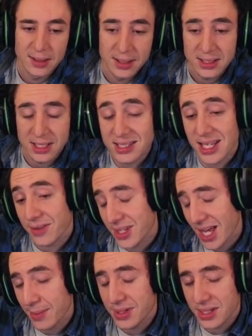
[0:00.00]
Turns out the
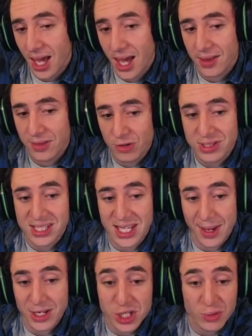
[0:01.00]
rest of the team
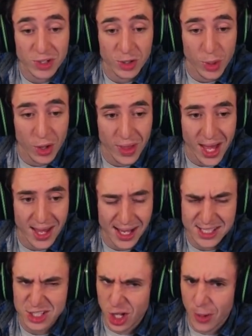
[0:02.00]
actually did really well there, like
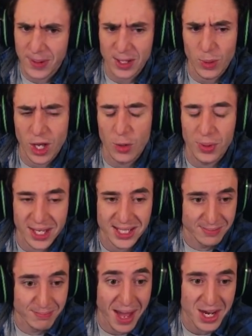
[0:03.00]
sloppily well, but they
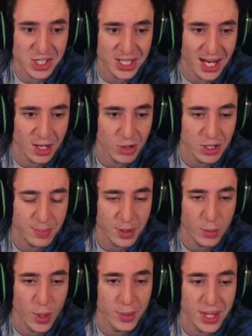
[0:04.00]
managed to get
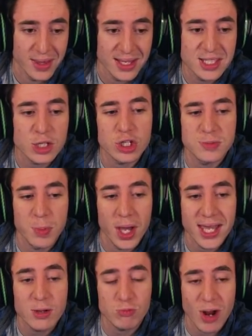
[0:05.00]
away with it. This is a good spot. He
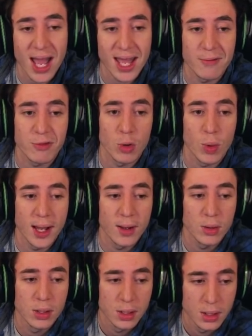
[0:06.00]
can rat here for a while.
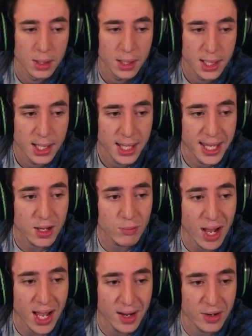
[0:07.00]
He can
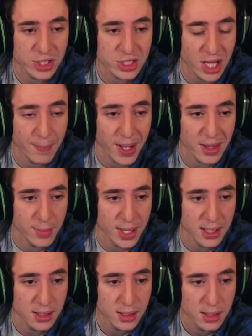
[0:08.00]
rat here and just like bait them
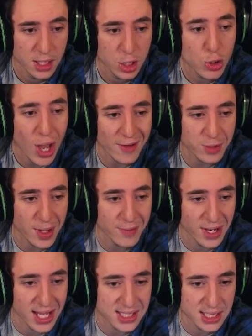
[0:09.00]
in. You have to play for
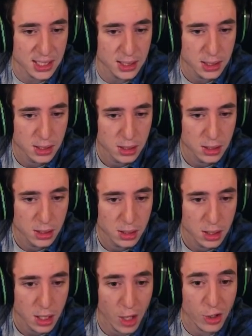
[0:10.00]
Lancer.
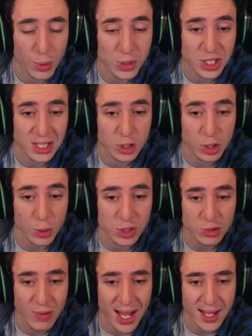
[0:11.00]
Oh, you got one to
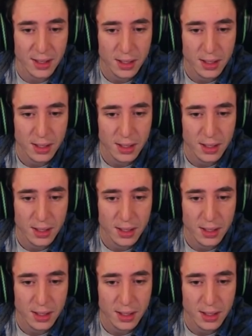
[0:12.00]
your right.